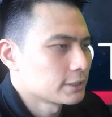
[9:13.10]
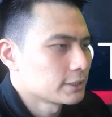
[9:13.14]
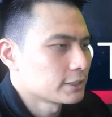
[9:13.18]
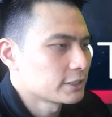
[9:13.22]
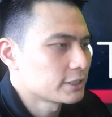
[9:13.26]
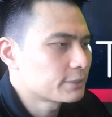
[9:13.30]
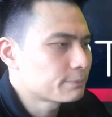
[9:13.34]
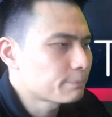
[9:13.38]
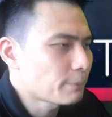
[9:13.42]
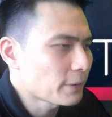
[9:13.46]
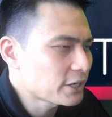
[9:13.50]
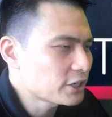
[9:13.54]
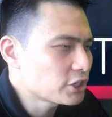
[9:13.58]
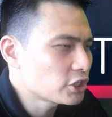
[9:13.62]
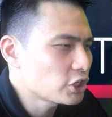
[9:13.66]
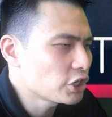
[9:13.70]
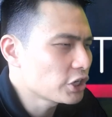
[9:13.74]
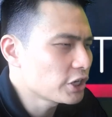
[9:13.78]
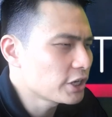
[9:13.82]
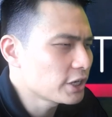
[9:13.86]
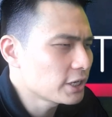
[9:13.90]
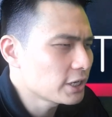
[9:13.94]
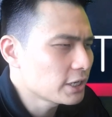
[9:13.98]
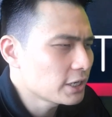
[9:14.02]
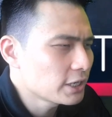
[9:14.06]

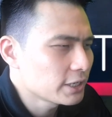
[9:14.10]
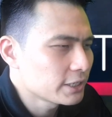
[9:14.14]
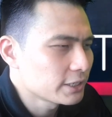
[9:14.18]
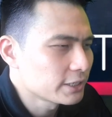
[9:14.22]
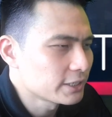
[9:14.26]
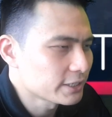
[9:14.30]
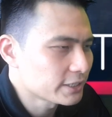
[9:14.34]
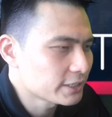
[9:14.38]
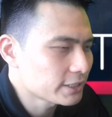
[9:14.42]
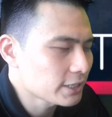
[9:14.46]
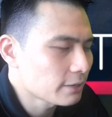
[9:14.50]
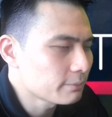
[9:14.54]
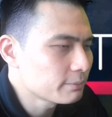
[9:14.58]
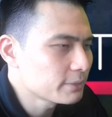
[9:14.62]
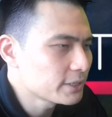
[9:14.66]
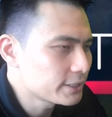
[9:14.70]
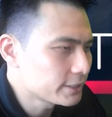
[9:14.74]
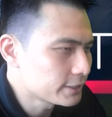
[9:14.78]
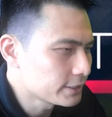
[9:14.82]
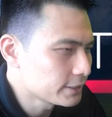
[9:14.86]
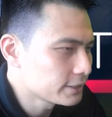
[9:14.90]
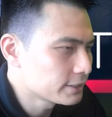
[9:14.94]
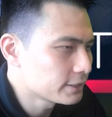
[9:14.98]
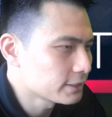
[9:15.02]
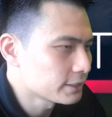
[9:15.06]
Especially the summer
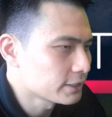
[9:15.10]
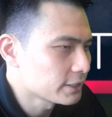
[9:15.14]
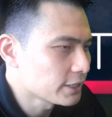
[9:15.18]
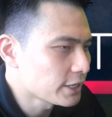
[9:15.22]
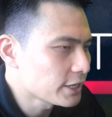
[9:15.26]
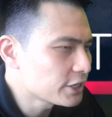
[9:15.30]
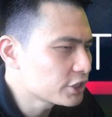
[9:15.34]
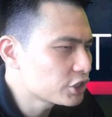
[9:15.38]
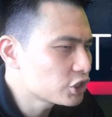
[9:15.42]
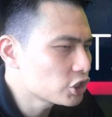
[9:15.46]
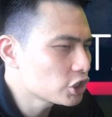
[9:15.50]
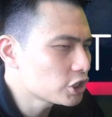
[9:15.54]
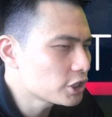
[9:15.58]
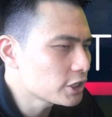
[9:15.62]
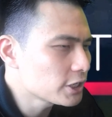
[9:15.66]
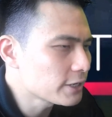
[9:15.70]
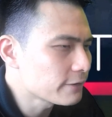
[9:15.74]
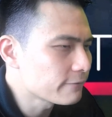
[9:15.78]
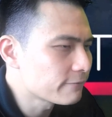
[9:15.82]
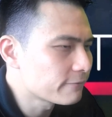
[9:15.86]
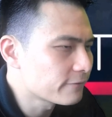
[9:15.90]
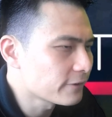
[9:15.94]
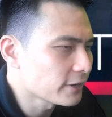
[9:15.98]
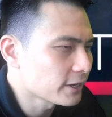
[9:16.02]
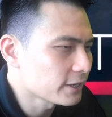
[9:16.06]
season, EGT
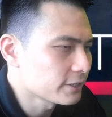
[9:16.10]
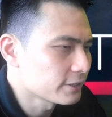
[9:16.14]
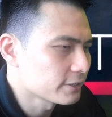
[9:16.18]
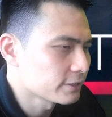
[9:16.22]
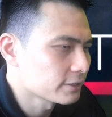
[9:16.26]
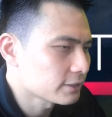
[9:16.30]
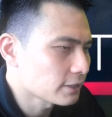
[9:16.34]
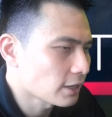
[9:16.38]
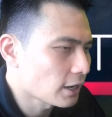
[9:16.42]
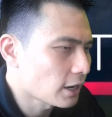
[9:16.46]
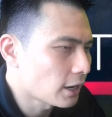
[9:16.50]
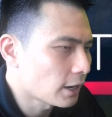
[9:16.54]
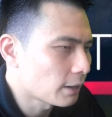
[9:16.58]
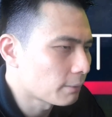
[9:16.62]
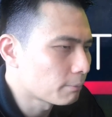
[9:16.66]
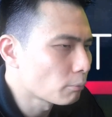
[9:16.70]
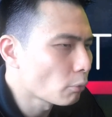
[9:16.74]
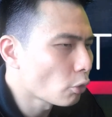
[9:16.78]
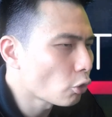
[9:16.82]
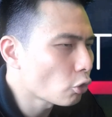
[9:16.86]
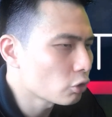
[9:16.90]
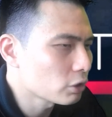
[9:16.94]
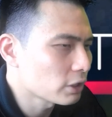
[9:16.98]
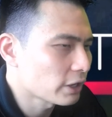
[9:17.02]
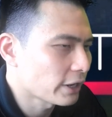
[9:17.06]
events are
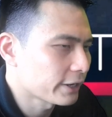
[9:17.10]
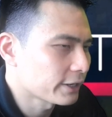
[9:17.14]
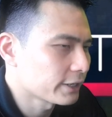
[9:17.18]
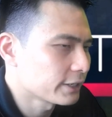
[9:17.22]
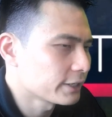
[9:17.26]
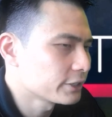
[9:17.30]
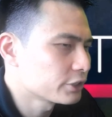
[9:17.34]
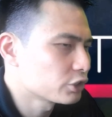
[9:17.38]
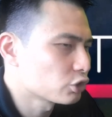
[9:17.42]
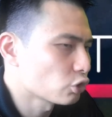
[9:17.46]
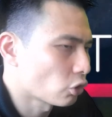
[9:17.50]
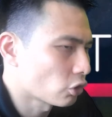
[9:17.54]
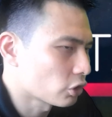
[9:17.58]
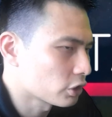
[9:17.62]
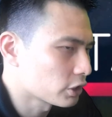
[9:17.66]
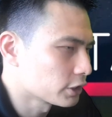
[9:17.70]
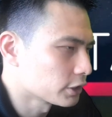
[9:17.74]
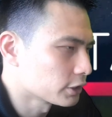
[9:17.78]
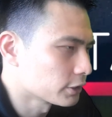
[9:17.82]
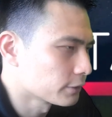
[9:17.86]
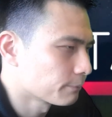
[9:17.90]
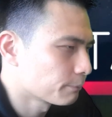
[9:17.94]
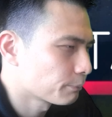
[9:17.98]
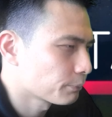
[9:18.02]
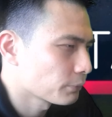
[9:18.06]
more likely to occur.